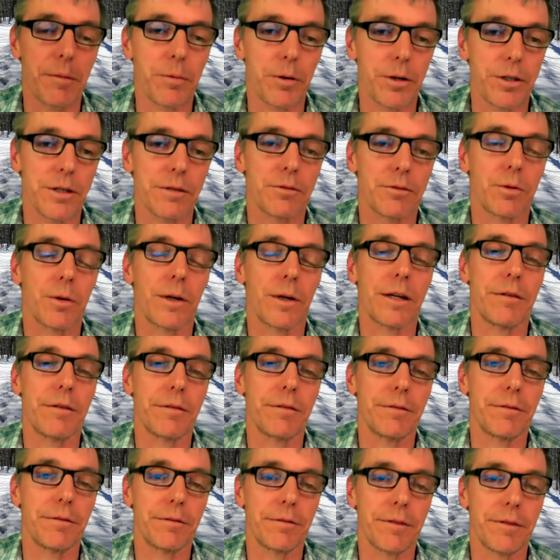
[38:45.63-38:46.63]
upwards of
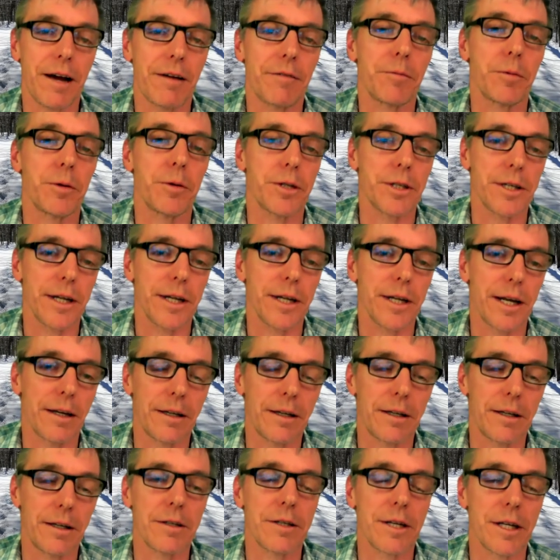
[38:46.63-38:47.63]

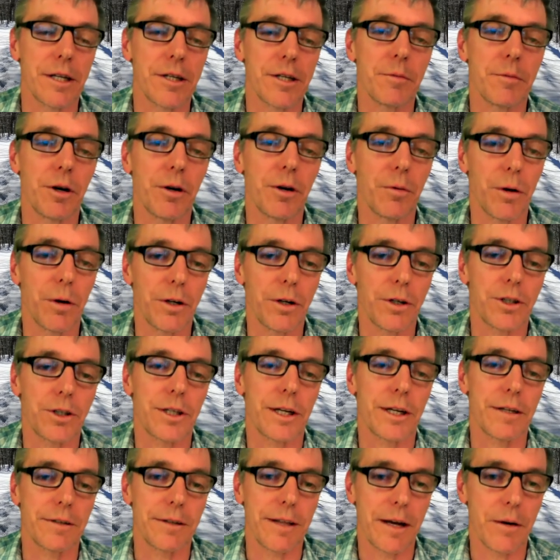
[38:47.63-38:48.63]
25% in, in, small
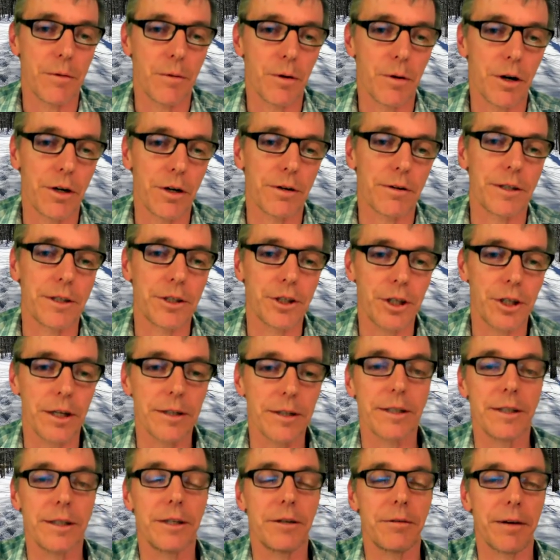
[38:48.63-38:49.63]
watersheds of that water and
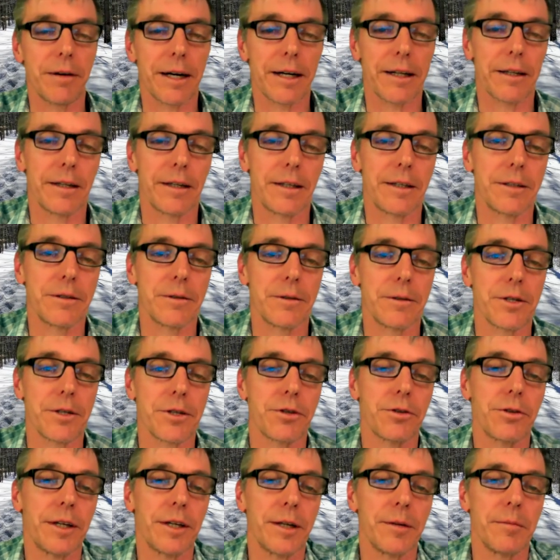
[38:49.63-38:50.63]
shunt it directly into a
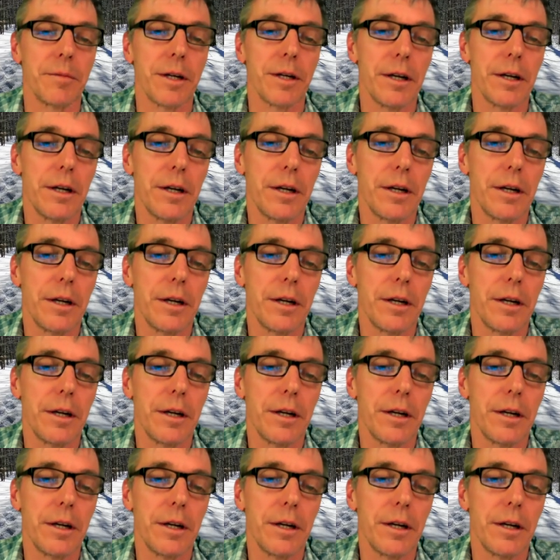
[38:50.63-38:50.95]
stream